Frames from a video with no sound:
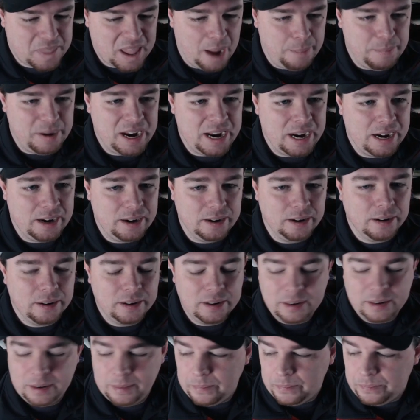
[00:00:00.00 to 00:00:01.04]
mean,
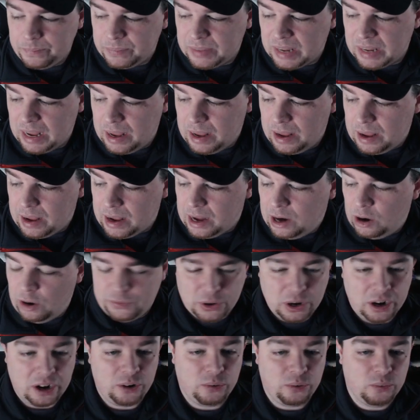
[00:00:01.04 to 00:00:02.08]
if
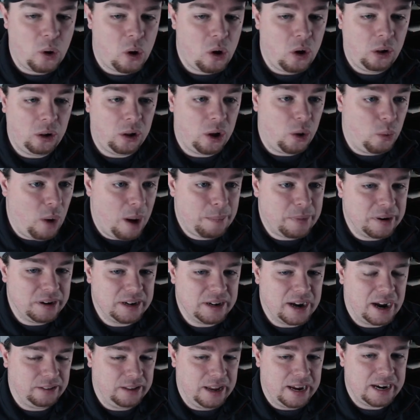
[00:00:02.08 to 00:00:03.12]
they're gonna roll a weapon
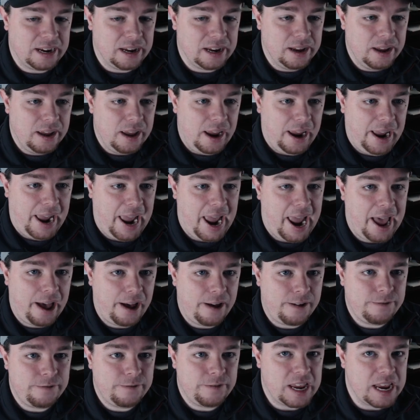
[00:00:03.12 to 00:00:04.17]
die, like,
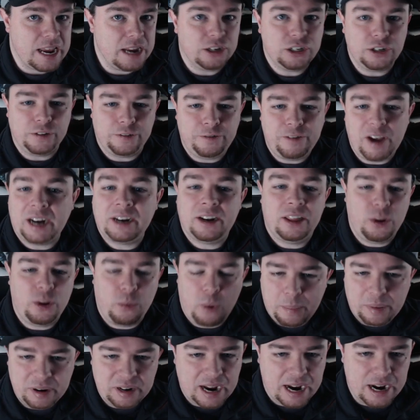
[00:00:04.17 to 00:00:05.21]
have each effect on the
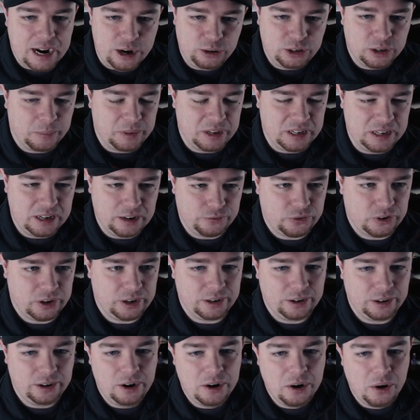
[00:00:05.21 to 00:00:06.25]
weapon die do something
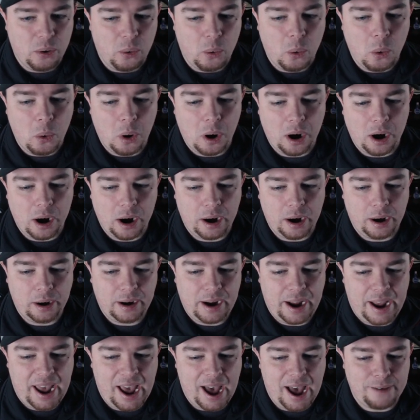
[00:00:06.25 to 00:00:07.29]
different, or
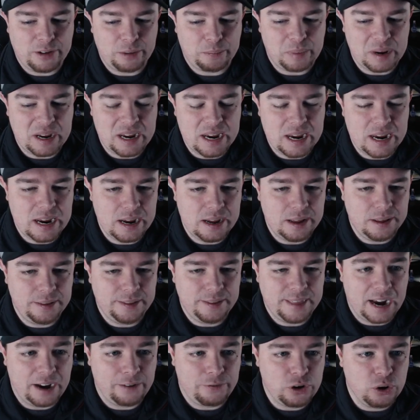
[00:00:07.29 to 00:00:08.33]
have it be
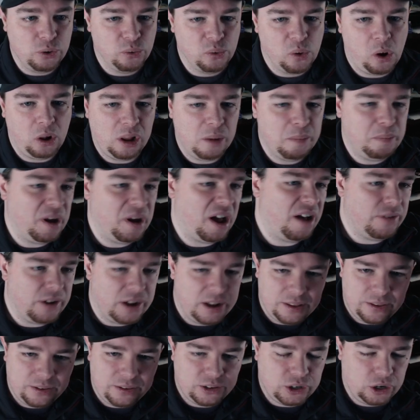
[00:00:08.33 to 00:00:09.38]
that if you roll above
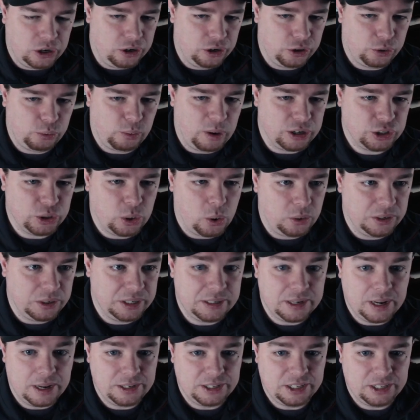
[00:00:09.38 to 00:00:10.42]
a certain threshold,
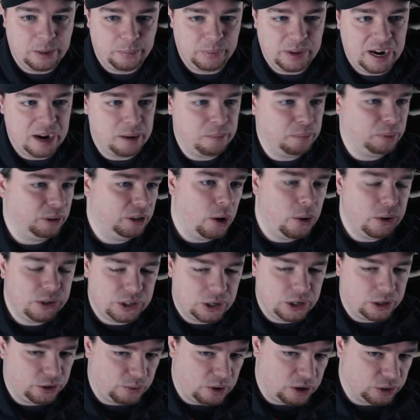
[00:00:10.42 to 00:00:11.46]
it does something, and below a
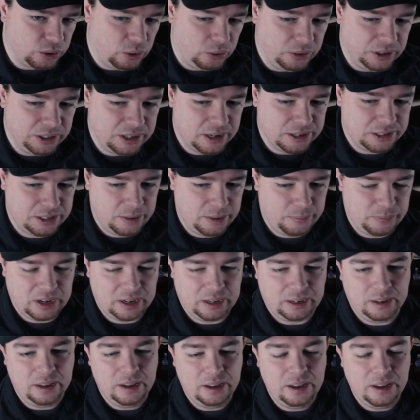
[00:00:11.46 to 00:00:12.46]
certain threshold, it does something.